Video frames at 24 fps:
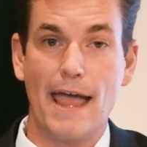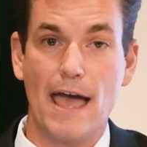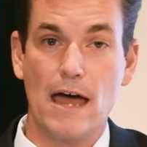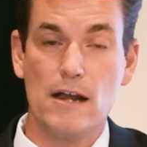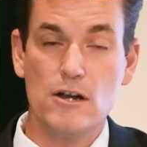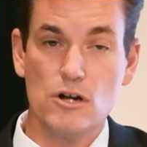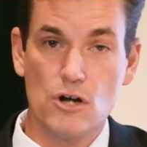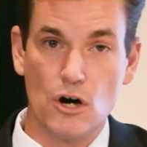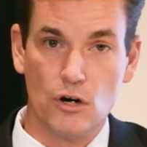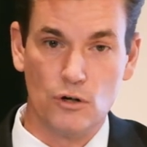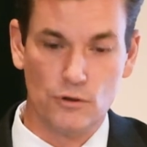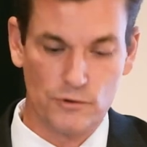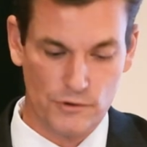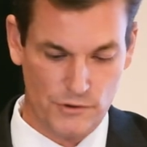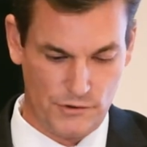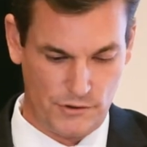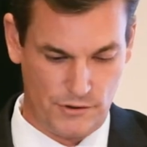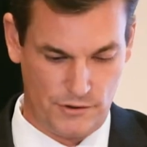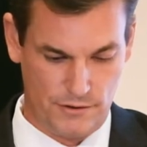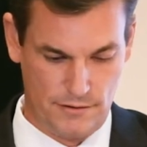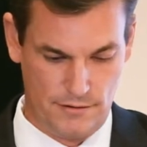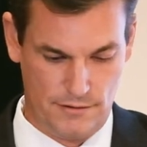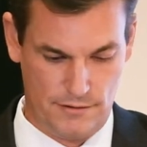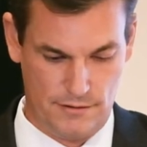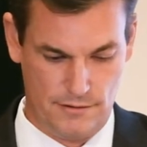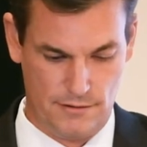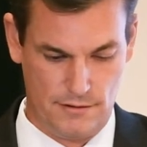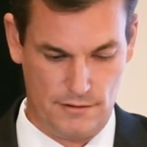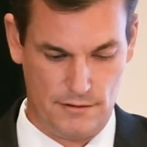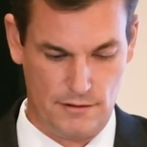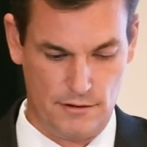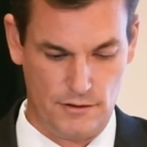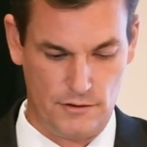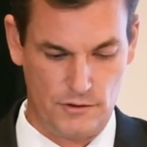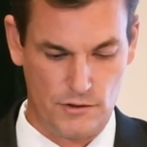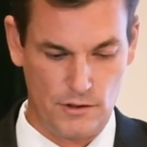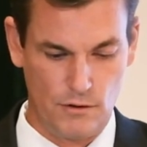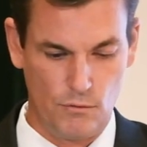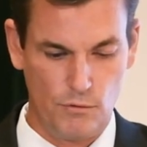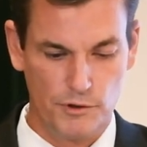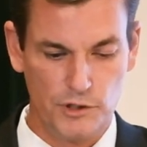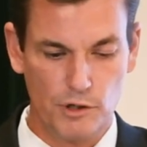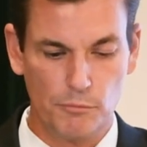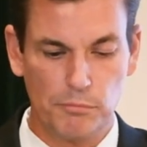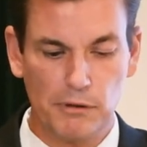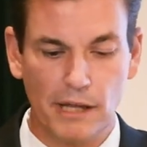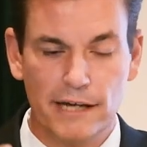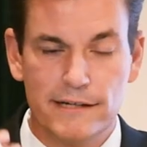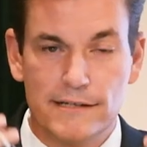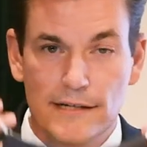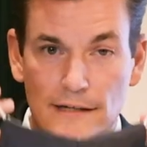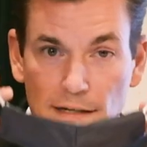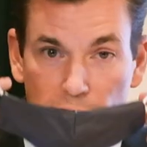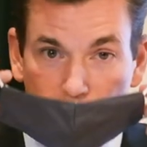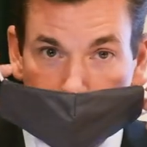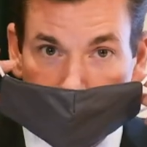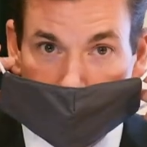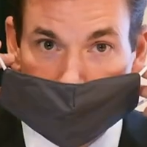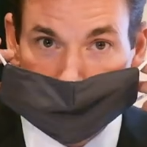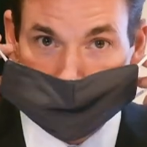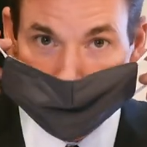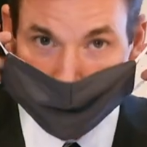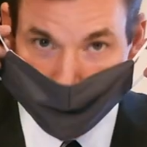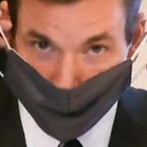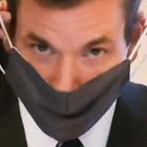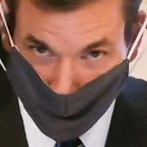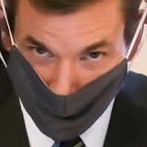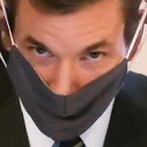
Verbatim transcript: and nose. So when you're placing it on,